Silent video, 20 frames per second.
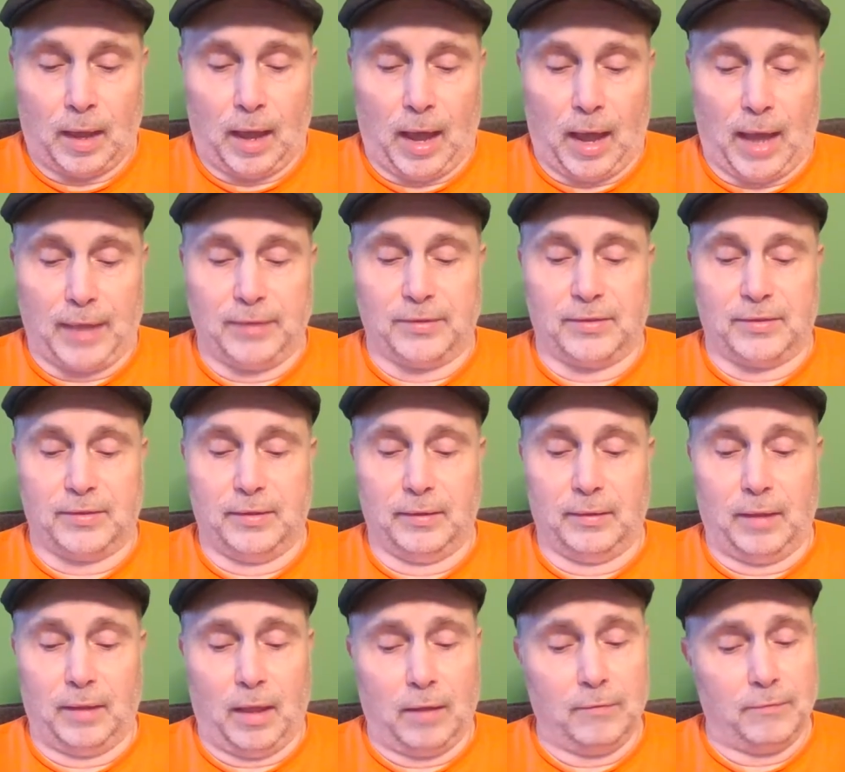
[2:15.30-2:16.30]
I
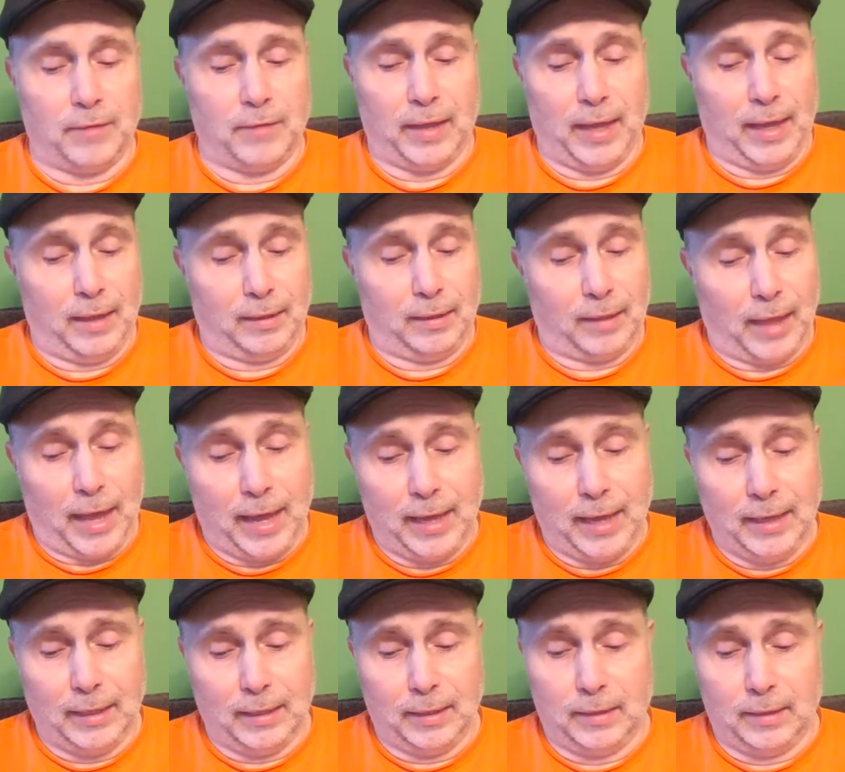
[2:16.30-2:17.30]
Still Love LA
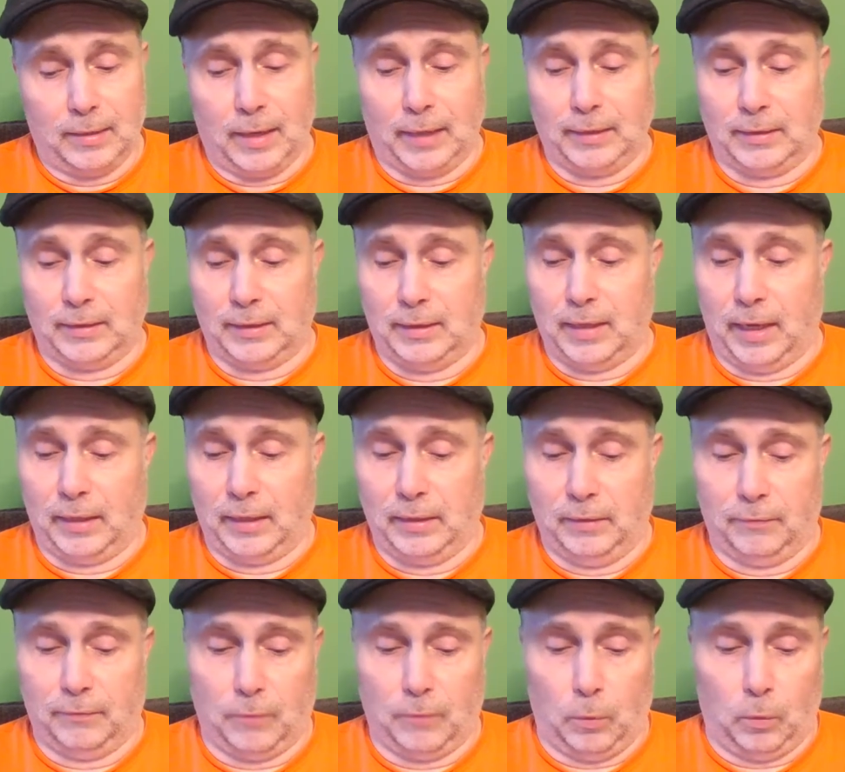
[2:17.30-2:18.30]
in
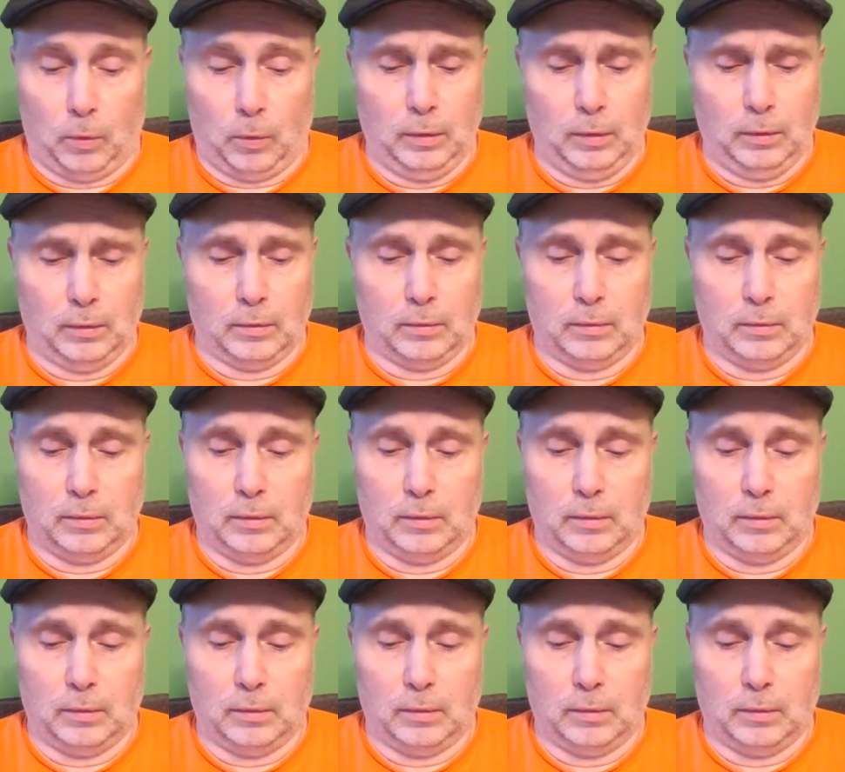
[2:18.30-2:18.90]
1994.